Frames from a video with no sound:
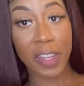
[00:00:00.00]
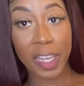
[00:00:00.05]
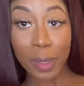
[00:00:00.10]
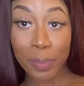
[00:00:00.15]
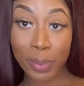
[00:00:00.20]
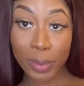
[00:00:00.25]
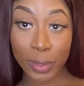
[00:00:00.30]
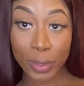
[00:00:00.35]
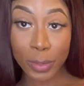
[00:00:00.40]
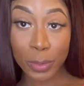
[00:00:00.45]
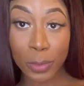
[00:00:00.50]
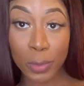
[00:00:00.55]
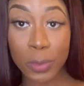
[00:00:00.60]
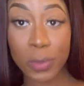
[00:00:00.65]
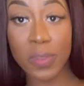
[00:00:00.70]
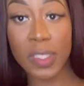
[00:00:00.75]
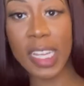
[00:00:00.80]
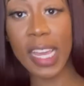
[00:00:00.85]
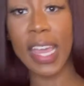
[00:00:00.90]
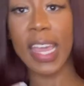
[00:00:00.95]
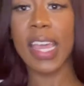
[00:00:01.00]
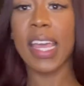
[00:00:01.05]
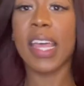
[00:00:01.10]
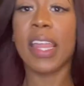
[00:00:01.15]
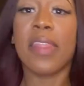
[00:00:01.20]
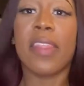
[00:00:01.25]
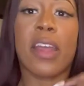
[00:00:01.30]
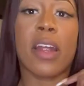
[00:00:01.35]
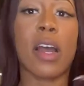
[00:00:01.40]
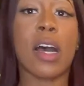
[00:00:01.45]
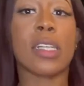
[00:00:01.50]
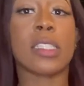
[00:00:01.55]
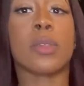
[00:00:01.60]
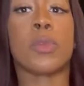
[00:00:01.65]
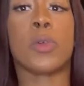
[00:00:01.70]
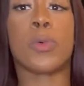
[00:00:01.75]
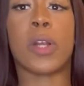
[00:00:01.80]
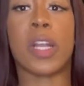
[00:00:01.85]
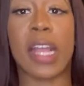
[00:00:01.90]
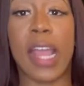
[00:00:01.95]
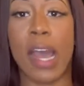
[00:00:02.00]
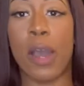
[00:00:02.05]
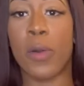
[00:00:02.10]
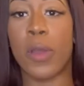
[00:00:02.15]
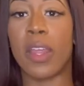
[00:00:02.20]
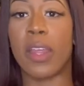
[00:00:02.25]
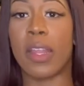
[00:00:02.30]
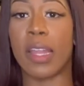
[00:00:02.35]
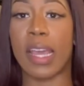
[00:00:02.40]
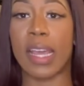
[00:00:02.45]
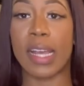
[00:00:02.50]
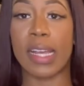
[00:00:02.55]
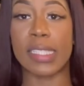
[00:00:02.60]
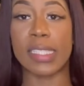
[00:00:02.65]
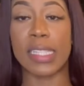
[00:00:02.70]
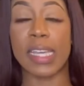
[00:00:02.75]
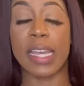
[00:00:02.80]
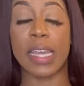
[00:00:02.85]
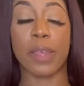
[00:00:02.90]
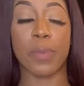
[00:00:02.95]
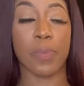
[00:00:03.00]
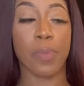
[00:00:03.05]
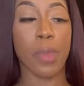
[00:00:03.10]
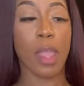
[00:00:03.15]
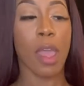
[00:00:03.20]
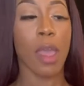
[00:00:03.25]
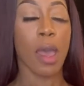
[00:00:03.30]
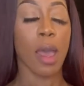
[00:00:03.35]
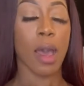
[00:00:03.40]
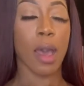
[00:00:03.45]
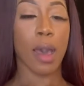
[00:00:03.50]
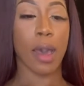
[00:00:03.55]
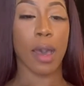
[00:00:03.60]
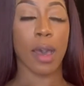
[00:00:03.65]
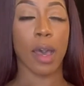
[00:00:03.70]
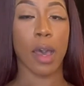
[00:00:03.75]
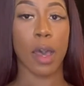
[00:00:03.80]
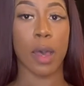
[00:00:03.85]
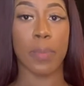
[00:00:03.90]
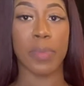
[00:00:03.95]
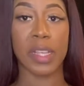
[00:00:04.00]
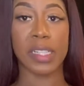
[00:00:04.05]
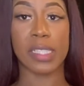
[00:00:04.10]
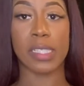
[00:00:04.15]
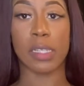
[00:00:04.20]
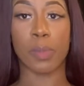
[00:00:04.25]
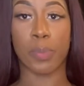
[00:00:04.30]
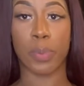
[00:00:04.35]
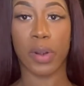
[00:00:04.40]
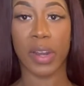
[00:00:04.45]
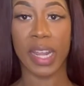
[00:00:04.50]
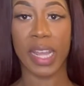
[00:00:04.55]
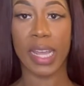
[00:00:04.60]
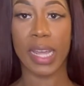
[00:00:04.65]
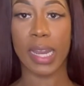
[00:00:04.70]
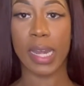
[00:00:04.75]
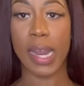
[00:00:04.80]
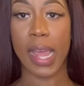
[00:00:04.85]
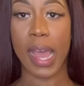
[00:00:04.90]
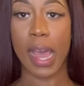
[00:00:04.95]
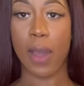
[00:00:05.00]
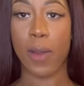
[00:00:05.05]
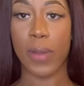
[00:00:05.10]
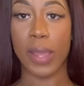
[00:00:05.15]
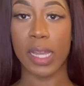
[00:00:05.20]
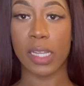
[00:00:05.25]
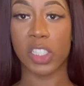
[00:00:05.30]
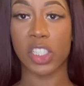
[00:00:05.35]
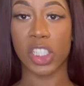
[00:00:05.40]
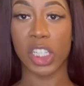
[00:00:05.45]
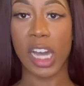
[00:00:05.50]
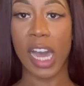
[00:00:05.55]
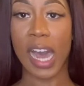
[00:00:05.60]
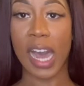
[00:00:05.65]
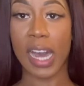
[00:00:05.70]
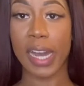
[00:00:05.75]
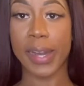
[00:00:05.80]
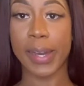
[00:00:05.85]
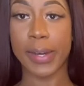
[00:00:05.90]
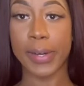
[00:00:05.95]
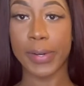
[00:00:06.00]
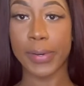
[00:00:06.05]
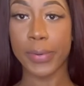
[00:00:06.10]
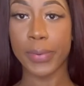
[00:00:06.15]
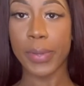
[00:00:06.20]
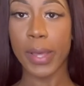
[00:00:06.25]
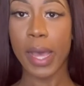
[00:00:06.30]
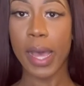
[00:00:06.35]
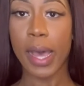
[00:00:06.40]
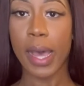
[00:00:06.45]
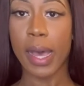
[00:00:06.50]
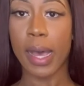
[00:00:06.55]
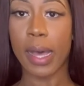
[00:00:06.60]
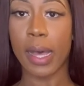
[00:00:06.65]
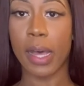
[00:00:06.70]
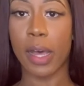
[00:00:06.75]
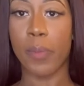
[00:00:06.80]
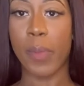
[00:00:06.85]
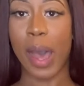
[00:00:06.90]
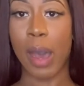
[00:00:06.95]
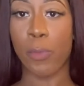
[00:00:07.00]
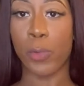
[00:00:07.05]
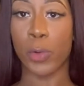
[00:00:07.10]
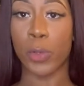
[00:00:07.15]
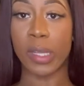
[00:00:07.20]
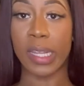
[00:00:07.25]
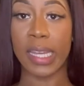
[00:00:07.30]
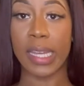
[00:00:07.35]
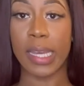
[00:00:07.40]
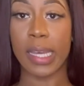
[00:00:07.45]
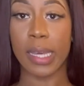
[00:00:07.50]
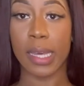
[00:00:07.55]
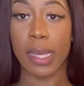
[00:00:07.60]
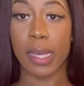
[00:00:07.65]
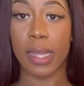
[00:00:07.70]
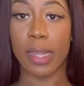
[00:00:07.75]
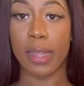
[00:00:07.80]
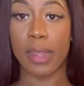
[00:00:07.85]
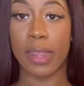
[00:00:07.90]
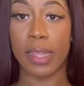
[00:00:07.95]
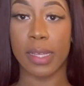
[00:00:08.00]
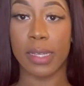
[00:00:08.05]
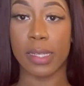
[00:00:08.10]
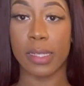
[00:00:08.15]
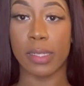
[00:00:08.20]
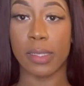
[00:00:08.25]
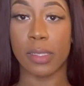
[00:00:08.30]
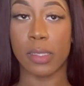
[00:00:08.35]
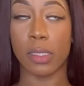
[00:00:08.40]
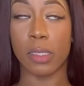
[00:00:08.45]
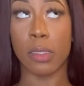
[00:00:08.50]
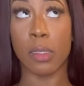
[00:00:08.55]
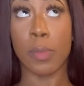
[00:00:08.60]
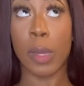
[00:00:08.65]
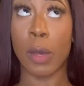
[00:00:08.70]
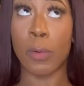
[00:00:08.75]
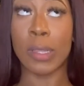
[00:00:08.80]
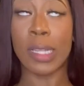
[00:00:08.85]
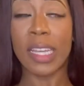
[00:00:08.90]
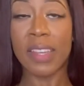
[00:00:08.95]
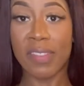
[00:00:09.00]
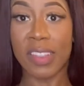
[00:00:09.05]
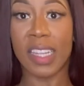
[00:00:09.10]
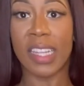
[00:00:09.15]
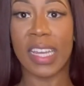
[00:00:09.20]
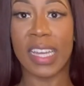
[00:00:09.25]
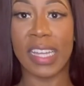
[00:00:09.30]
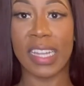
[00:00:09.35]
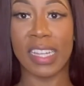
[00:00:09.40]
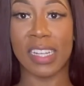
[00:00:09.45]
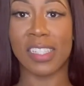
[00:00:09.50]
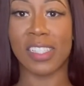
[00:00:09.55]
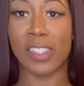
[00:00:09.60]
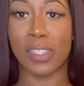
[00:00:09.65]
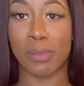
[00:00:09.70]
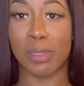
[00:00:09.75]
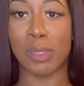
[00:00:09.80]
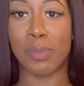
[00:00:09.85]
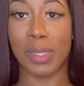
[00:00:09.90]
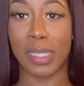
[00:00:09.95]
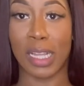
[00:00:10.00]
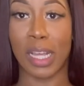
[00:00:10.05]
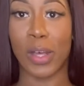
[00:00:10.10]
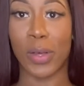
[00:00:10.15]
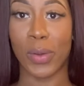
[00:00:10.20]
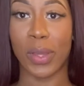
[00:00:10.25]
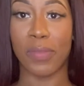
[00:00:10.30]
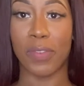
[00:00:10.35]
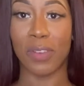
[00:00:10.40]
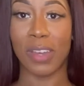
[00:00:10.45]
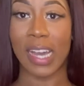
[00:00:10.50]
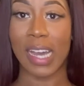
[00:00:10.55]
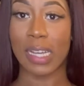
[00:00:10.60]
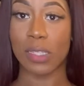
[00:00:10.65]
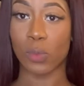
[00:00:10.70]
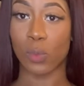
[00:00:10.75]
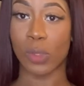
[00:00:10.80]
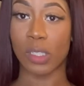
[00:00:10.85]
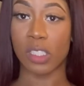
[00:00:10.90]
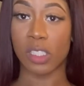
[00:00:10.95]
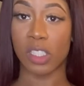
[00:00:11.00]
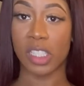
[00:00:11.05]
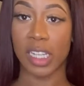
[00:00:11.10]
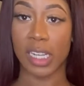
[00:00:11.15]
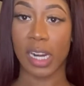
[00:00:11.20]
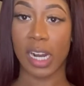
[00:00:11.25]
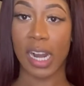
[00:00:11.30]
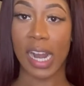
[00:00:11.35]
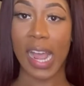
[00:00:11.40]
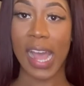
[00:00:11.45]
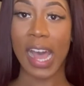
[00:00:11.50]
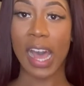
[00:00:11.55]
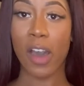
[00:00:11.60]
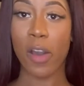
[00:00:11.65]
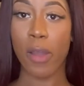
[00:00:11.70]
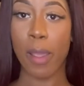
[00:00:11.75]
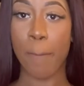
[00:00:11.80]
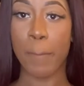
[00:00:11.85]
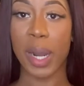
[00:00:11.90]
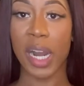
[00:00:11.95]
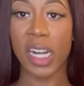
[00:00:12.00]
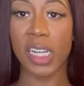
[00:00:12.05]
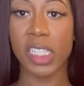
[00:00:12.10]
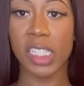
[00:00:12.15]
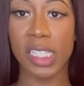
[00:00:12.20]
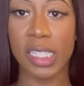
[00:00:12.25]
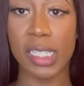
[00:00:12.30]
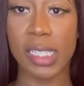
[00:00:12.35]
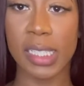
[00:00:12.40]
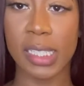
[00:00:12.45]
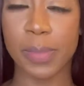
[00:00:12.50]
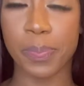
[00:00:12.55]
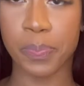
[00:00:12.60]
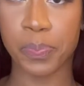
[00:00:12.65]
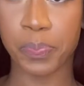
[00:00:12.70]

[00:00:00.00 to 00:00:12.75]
approved, and they're awesome to work out in. Like I said, this is a brand out in Chicago. I will leave the link in the description below if you guys want to check her out and purchase.